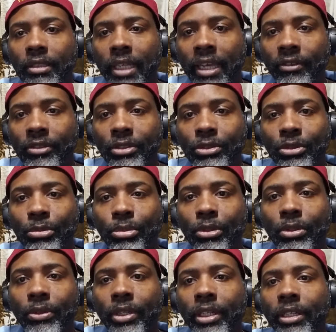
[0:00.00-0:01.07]
after school
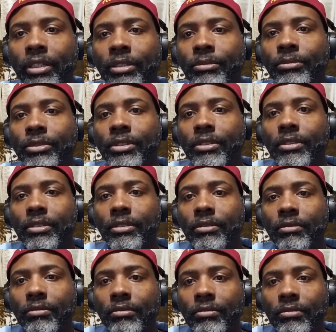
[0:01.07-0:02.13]
programs,
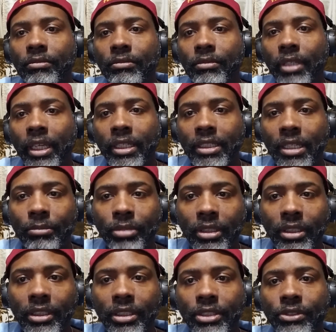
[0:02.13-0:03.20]

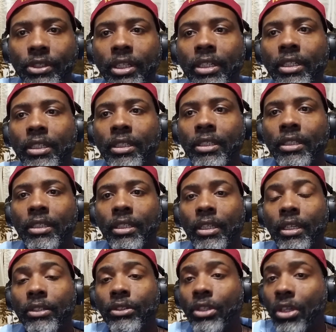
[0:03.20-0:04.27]
anti-bullying training,
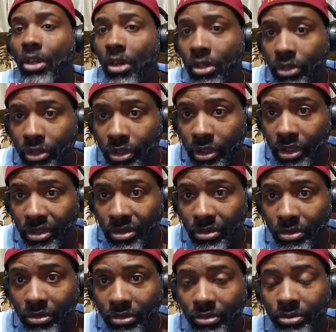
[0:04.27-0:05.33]
the cost to
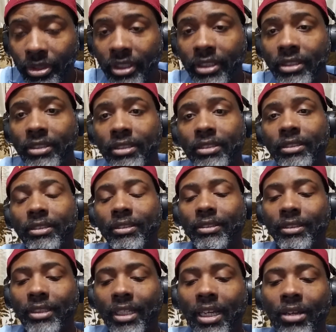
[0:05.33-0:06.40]
you, because
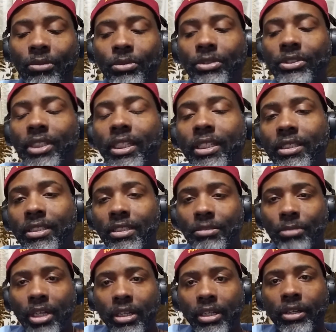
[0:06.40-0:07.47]
I will say this in
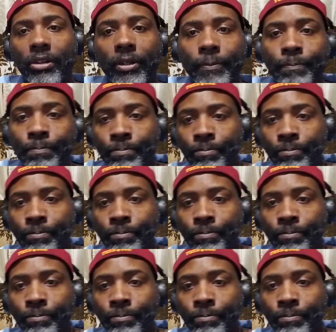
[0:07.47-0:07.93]
this modern era,